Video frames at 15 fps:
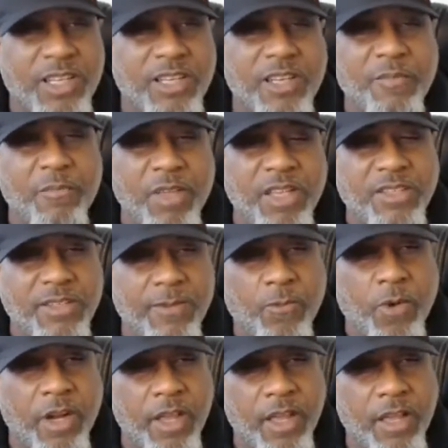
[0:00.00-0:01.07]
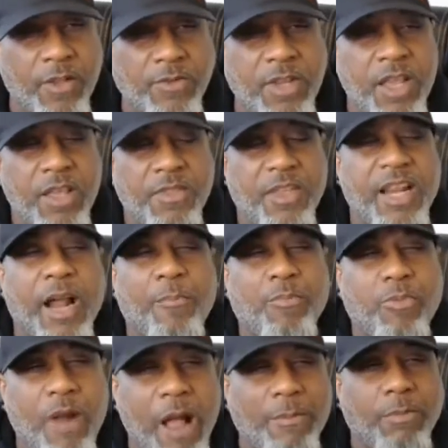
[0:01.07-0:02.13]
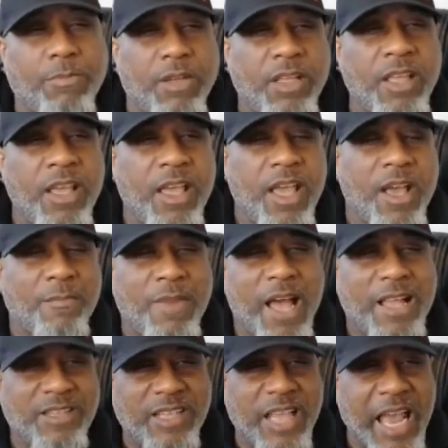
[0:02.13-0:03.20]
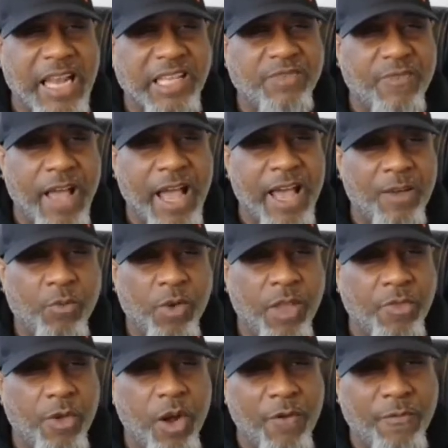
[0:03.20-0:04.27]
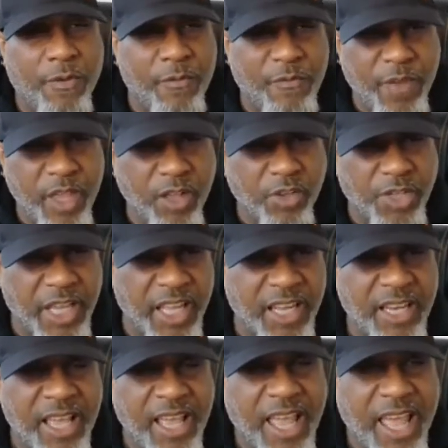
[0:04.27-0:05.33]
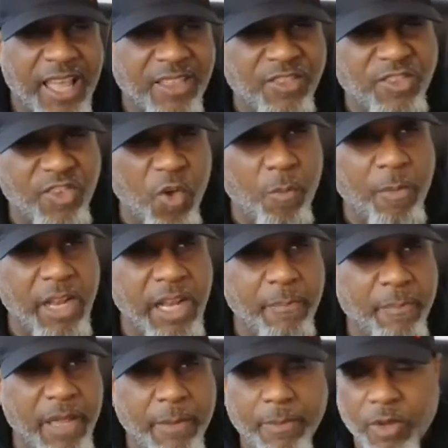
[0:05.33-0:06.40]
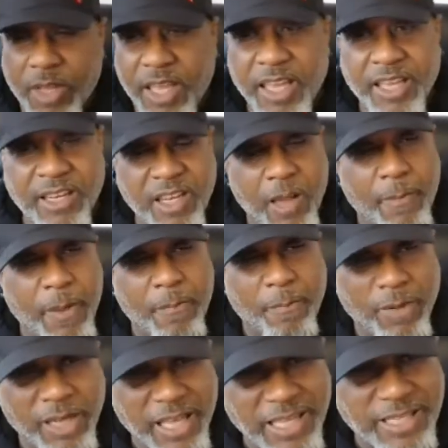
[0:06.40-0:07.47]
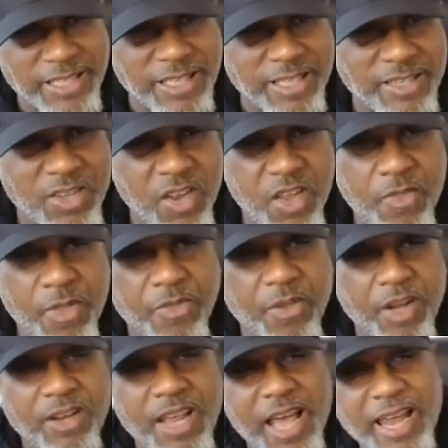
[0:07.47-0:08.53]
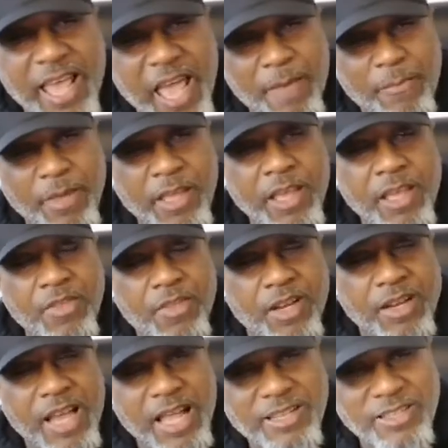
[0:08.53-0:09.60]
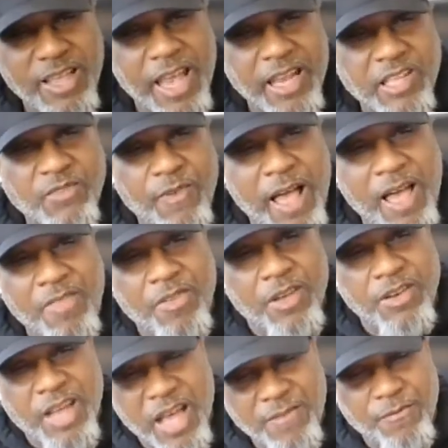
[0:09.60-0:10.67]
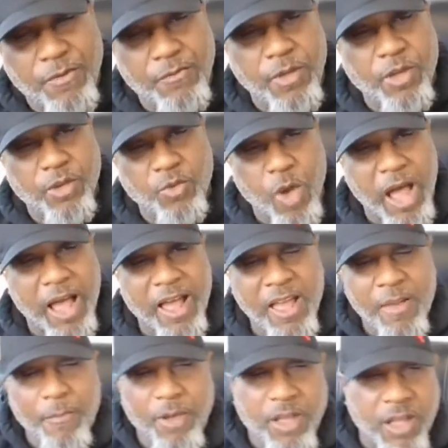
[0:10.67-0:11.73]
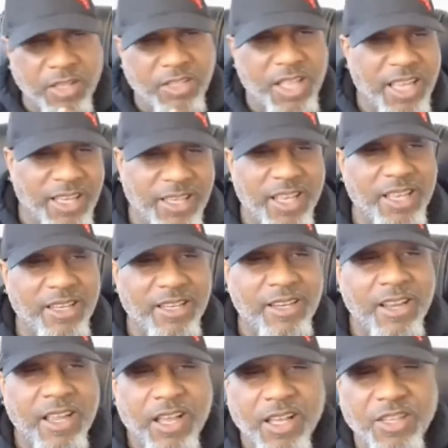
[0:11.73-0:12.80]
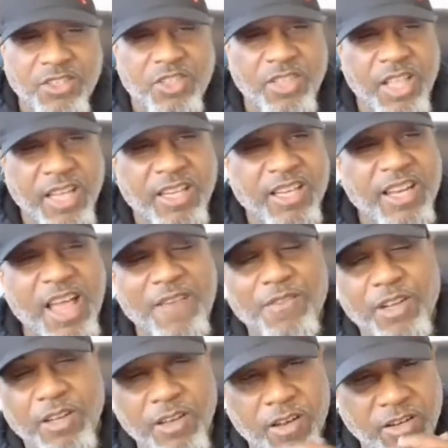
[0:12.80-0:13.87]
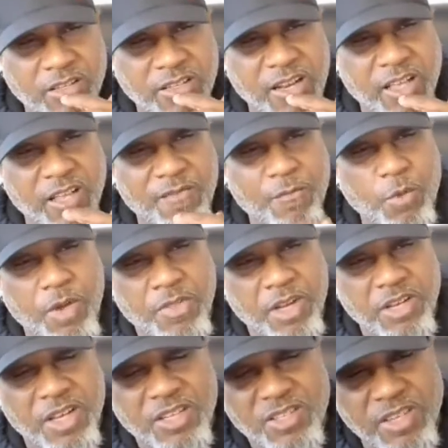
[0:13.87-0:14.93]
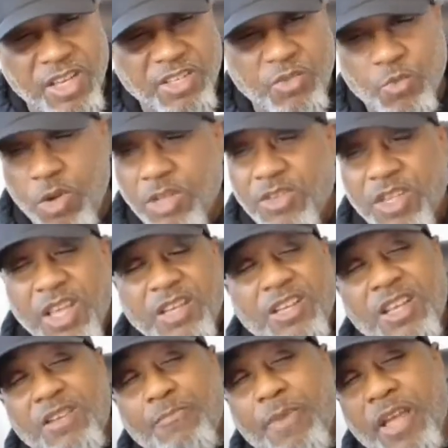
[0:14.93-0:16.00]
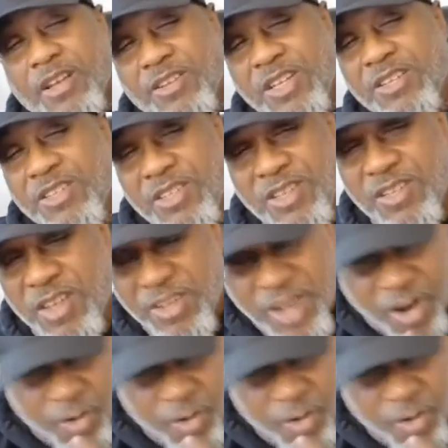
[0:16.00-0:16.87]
will end up being somewhere else that I probably am not satisfied with or fulfilled in. And so many people end up in places that they're not happy they're not satisfied. They're not fulfilled. Why? Because they didn't uh, they didn't have a clear understanding of where their destination was, and they didn't pay attention to their